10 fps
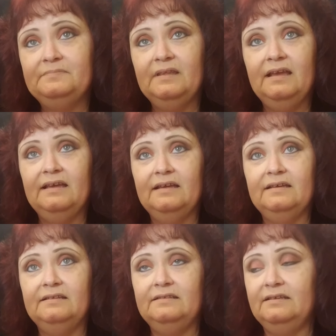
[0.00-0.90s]

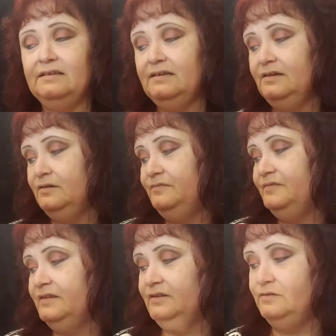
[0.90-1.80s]
And uh,
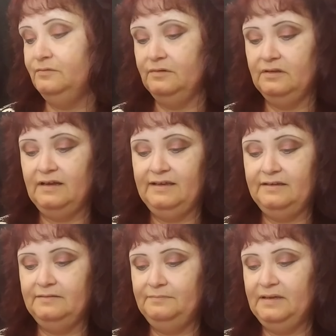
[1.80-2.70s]
hopefully you will like
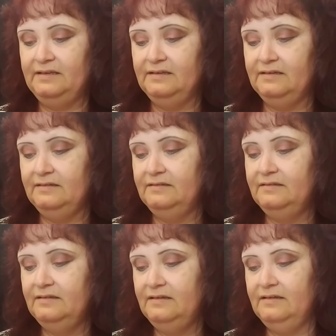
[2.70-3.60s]
them and uh,
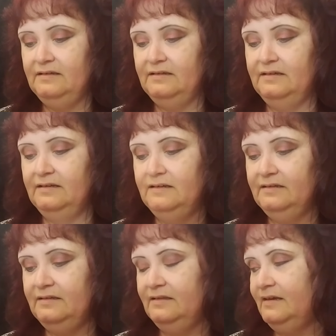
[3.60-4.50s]
get
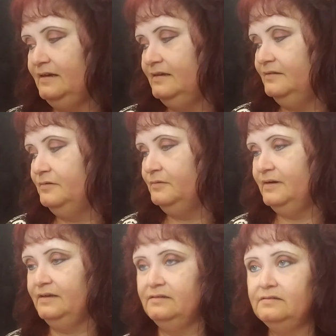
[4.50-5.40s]
into that
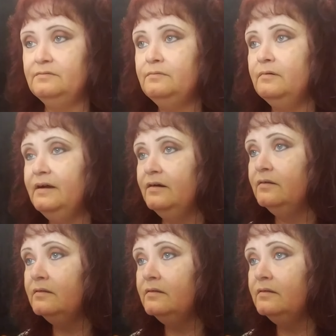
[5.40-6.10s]
giveaway as well.